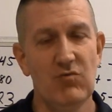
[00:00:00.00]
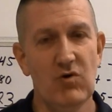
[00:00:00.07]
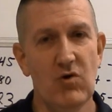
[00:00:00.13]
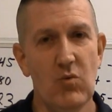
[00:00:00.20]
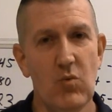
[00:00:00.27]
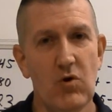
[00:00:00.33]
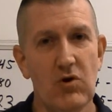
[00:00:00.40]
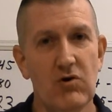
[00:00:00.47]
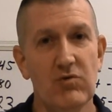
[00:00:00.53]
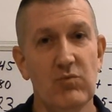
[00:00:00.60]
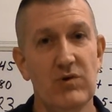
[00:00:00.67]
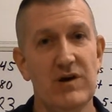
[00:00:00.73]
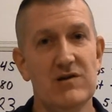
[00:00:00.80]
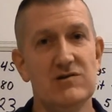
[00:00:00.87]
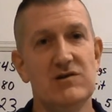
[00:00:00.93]
real
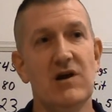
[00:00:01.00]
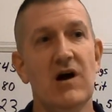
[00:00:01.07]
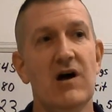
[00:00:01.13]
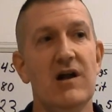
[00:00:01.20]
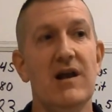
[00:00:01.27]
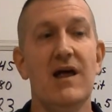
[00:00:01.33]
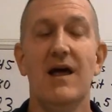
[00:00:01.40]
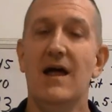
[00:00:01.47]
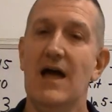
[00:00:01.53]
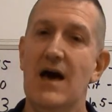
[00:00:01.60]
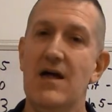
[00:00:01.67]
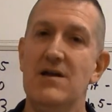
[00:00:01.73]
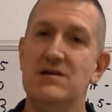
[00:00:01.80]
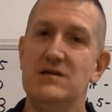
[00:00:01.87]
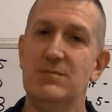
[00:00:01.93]
world when it's done.
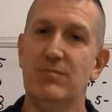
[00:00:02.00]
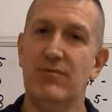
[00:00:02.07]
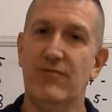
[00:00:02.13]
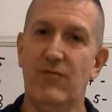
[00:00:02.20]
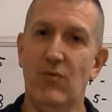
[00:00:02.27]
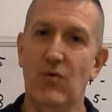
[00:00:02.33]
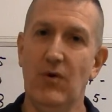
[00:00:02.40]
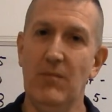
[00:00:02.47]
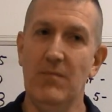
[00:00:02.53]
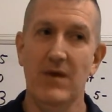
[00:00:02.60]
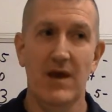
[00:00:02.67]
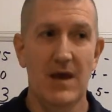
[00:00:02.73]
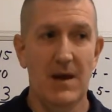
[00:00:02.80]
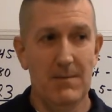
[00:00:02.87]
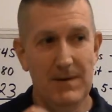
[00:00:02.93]
How does it perform?
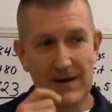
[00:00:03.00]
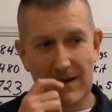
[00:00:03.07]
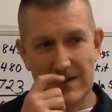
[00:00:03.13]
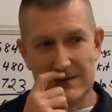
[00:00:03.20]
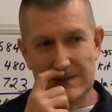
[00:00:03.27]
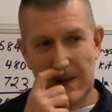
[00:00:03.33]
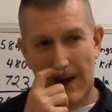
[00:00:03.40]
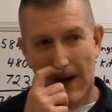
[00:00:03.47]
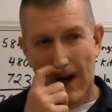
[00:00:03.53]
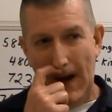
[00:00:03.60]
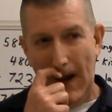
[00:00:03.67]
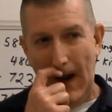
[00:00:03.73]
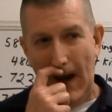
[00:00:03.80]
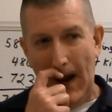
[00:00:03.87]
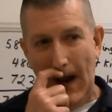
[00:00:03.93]
Because
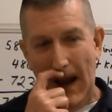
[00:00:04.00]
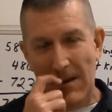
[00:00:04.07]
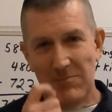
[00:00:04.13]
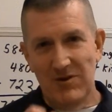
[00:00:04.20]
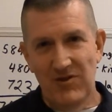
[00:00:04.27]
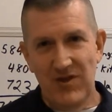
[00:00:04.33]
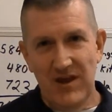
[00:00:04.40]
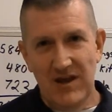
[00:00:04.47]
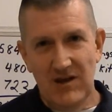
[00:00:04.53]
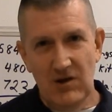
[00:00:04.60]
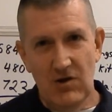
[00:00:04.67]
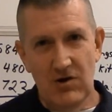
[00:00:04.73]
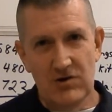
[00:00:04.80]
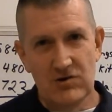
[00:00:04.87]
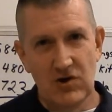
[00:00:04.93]
I've been thinking
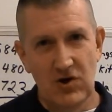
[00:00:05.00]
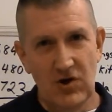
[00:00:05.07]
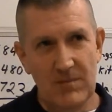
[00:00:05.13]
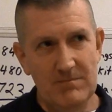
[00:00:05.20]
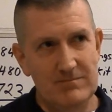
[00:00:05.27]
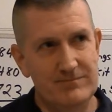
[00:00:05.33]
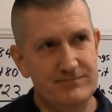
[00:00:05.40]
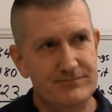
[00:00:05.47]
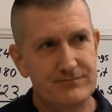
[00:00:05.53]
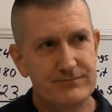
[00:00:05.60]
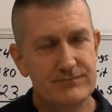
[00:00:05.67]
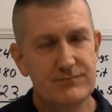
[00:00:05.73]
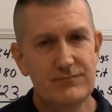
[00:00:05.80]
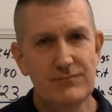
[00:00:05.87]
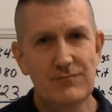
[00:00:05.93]
long term,
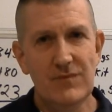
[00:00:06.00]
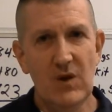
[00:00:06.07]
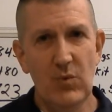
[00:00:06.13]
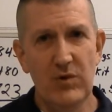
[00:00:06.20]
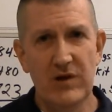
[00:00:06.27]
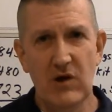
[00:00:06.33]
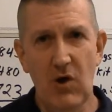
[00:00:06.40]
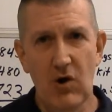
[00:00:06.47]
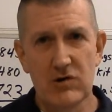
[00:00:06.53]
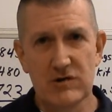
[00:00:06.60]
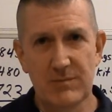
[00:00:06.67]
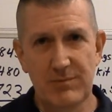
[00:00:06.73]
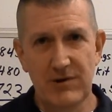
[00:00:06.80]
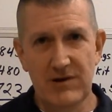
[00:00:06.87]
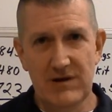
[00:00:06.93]
when the car's
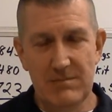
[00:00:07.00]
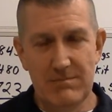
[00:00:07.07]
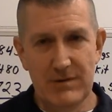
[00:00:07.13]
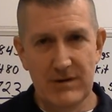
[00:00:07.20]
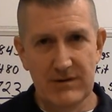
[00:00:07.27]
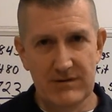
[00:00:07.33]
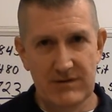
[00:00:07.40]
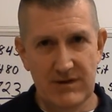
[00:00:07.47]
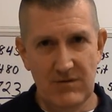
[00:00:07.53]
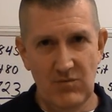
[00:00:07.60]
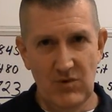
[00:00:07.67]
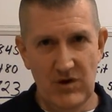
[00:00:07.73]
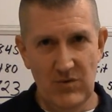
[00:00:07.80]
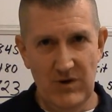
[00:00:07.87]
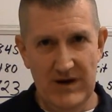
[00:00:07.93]
completely built, then
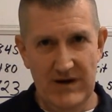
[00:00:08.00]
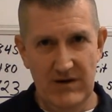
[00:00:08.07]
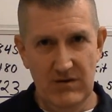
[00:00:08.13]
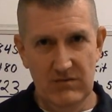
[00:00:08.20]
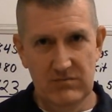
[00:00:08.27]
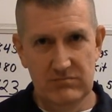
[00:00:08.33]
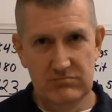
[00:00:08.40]
what do I do?